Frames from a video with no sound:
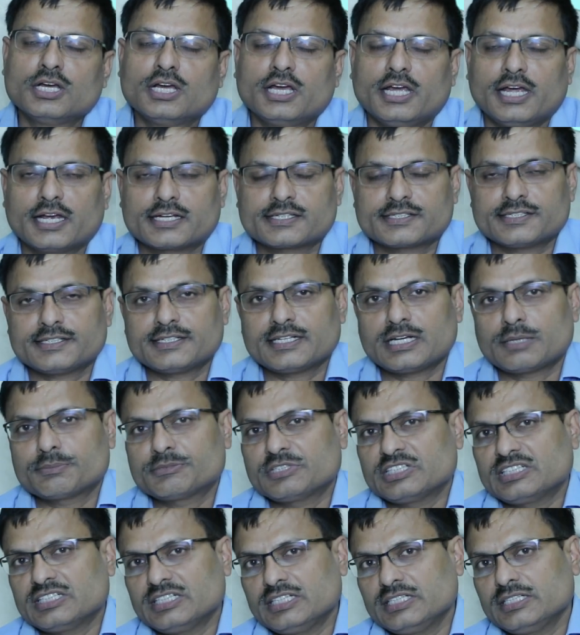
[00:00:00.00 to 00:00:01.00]
X-ray of
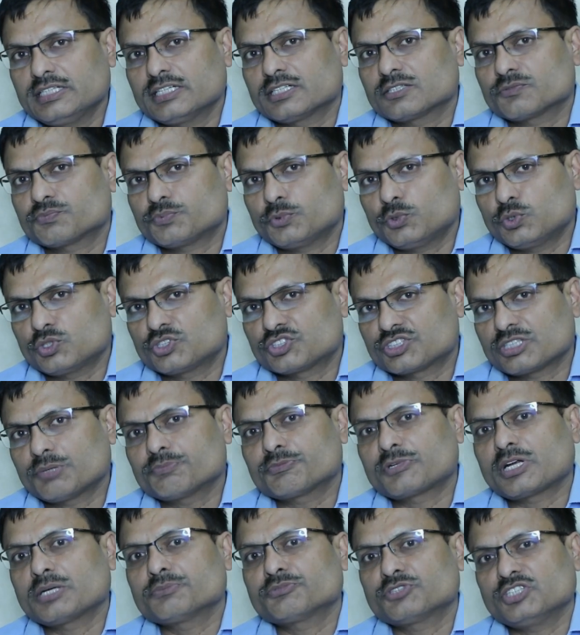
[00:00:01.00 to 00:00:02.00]
the knee and foot,
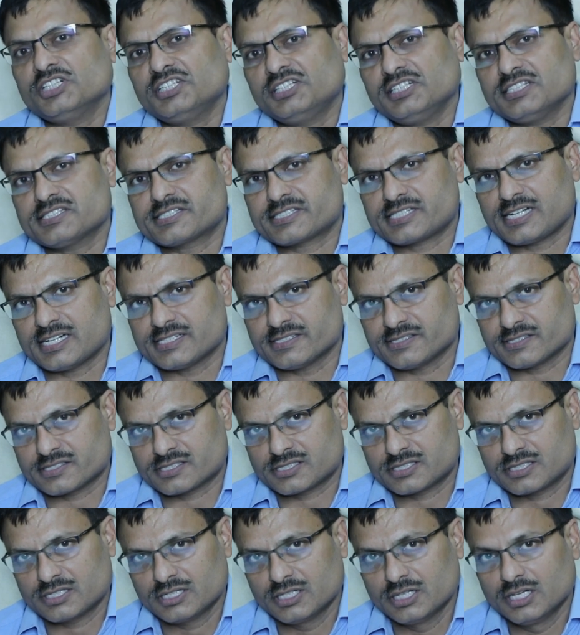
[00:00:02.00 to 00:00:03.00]
sometimes CT
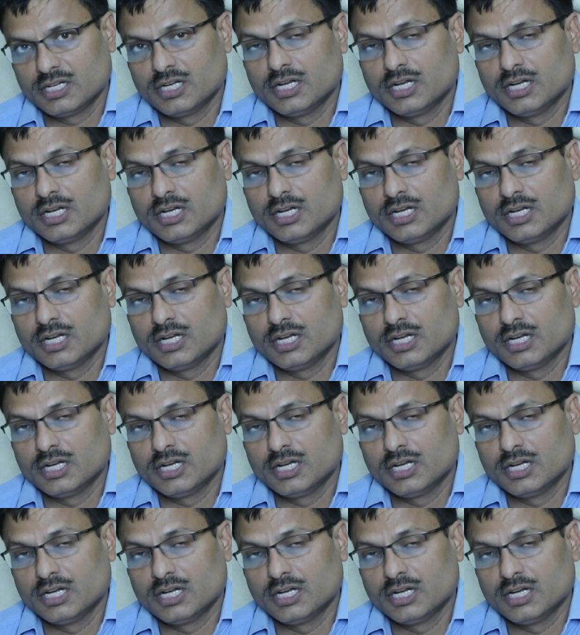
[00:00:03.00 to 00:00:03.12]
scans.